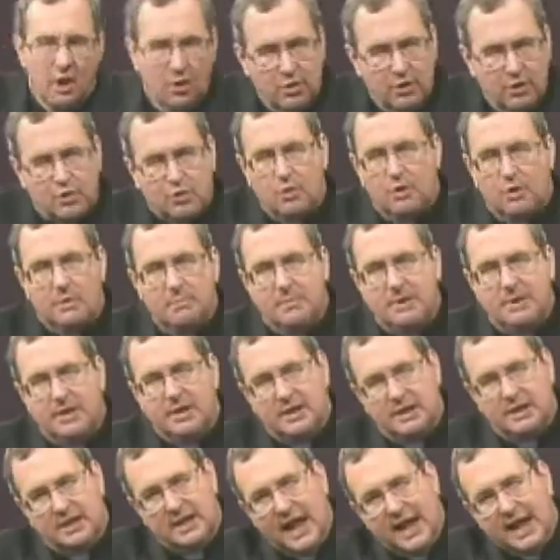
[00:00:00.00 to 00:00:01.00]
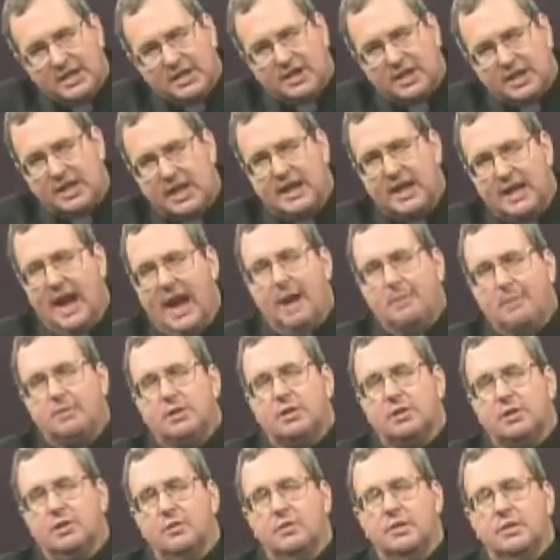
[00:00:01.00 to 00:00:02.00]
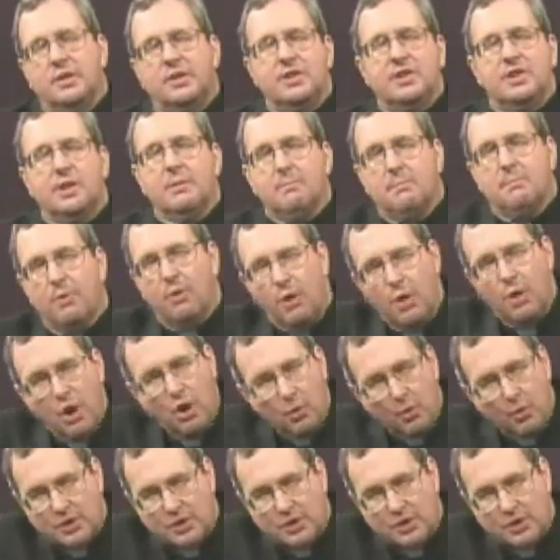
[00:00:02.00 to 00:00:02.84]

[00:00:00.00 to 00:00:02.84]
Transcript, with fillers: which would be less than absolutely simple,